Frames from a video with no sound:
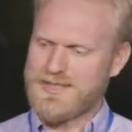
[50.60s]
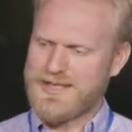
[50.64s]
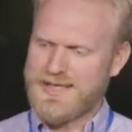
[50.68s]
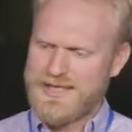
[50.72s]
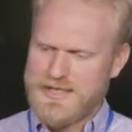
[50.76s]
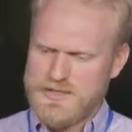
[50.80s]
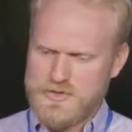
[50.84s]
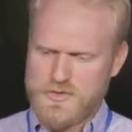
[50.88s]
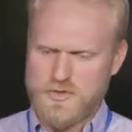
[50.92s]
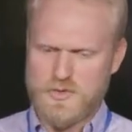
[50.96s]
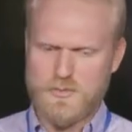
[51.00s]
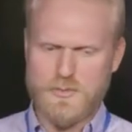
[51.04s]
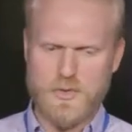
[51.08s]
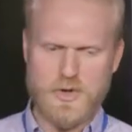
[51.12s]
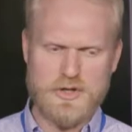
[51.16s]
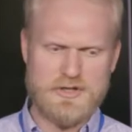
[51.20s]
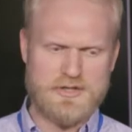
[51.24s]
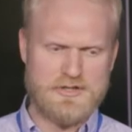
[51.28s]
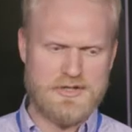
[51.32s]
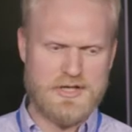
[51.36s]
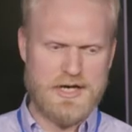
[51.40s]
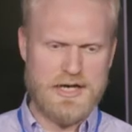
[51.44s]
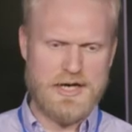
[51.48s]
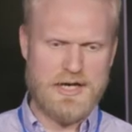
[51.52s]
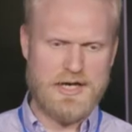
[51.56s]
into a more
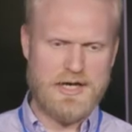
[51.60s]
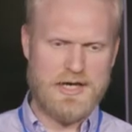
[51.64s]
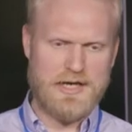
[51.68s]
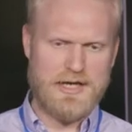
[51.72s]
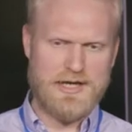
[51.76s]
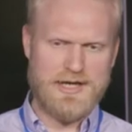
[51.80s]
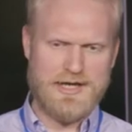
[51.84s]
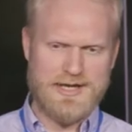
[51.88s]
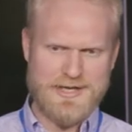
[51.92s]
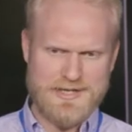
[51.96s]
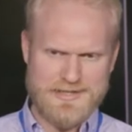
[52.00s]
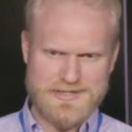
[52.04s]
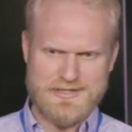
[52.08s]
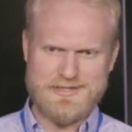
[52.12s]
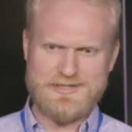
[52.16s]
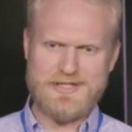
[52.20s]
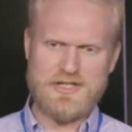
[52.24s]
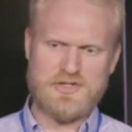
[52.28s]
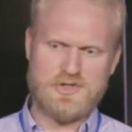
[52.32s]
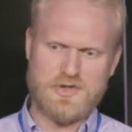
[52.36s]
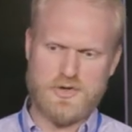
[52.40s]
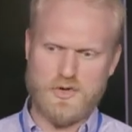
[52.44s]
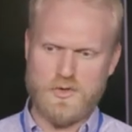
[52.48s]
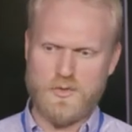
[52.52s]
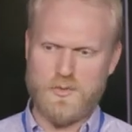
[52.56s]
uh,
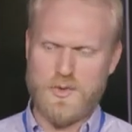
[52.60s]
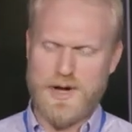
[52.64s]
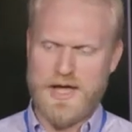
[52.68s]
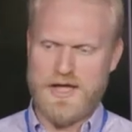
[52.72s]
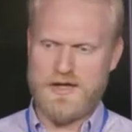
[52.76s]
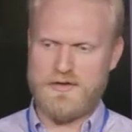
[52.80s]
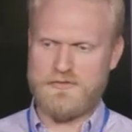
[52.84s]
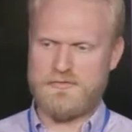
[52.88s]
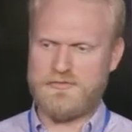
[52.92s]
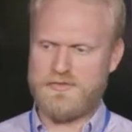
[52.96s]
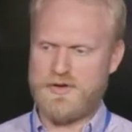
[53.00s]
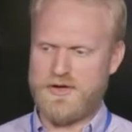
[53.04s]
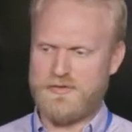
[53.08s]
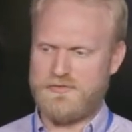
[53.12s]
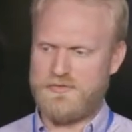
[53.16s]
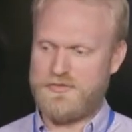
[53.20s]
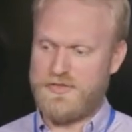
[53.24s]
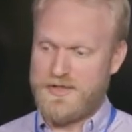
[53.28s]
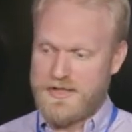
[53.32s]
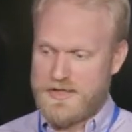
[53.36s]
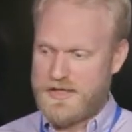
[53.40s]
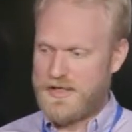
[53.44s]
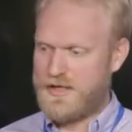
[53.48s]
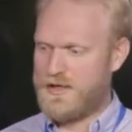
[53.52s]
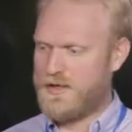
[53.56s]
digital way of, of
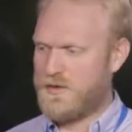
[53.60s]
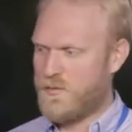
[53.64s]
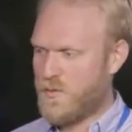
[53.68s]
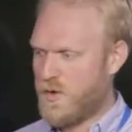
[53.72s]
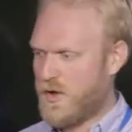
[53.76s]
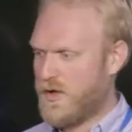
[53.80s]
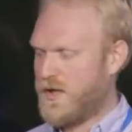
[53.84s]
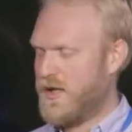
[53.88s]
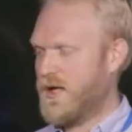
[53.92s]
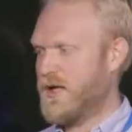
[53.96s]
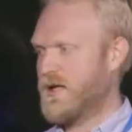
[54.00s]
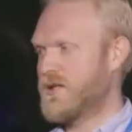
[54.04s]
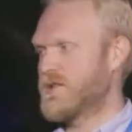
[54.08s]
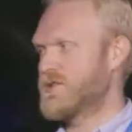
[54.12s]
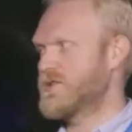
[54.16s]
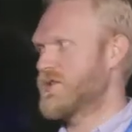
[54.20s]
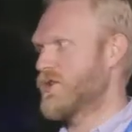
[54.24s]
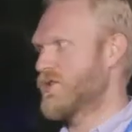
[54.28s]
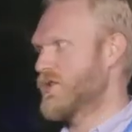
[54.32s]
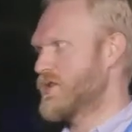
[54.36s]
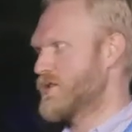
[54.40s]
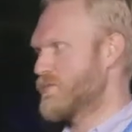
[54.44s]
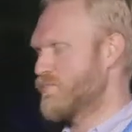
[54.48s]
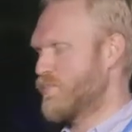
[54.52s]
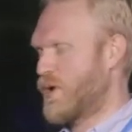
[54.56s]
thinking and working, and so
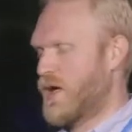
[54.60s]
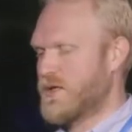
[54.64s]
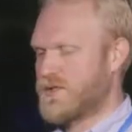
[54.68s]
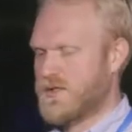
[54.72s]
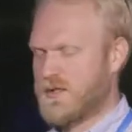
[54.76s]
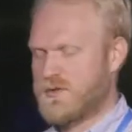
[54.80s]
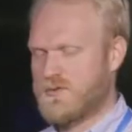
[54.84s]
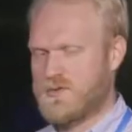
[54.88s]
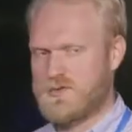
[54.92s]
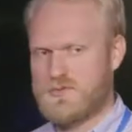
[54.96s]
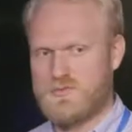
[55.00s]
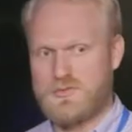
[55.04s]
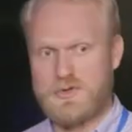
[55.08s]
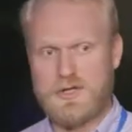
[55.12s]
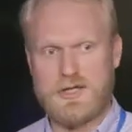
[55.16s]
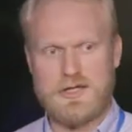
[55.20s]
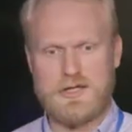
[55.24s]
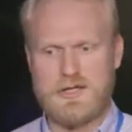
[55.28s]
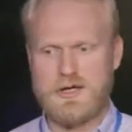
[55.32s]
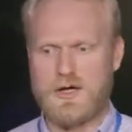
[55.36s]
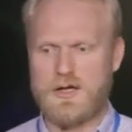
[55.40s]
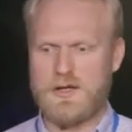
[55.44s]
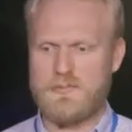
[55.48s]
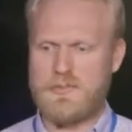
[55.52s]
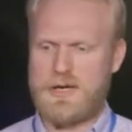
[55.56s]
this project was
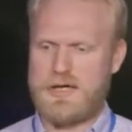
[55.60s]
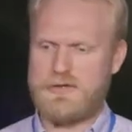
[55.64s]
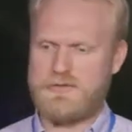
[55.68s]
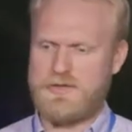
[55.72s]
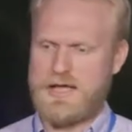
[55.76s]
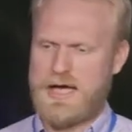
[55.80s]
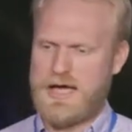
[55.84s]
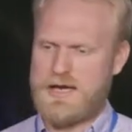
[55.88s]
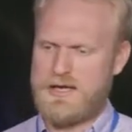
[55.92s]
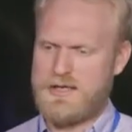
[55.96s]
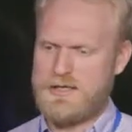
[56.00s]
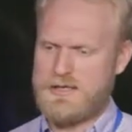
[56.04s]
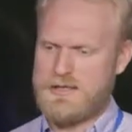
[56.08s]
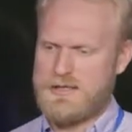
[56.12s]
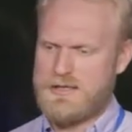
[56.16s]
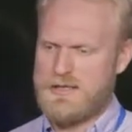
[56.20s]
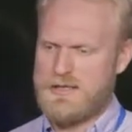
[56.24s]
really all about that.